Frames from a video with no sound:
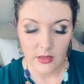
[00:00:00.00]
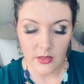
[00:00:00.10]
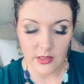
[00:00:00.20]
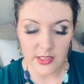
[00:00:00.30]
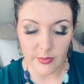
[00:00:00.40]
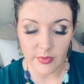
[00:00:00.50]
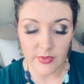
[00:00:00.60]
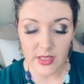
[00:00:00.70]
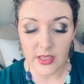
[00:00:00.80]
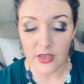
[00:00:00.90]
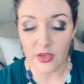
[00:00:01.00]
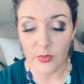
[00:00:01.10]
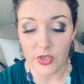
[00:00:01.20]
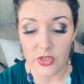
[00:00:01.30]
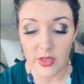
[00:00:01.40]
on top of here,
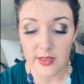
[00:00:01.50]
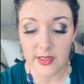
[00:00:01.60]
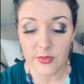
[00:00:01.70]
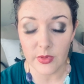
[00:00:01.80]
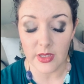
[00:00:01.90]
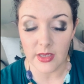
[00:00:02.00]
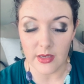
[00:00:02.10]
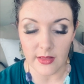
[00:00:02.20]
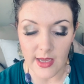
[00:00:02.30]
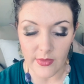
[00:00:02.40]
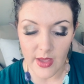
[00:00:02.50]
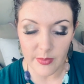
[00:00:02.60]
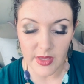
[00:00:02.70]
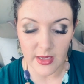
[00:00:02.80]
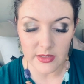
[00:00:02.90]
which this is really gonna allow that
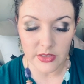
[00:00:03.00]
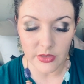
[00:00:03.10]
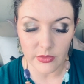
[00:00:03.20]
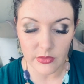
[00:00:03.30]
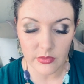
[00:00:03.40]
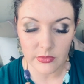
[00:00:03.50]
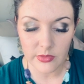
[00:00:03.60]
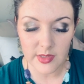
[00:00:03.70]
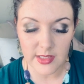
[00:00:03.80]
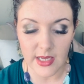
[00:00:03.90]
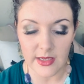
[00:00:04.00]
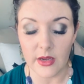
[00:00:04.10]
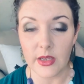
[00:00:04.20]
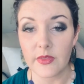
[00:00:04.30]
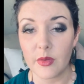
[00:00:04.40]
pink to stand out
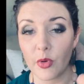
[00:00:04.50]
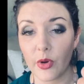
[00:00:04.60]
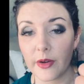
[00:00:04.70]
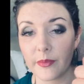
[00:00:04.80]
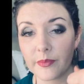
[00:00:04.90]
even more.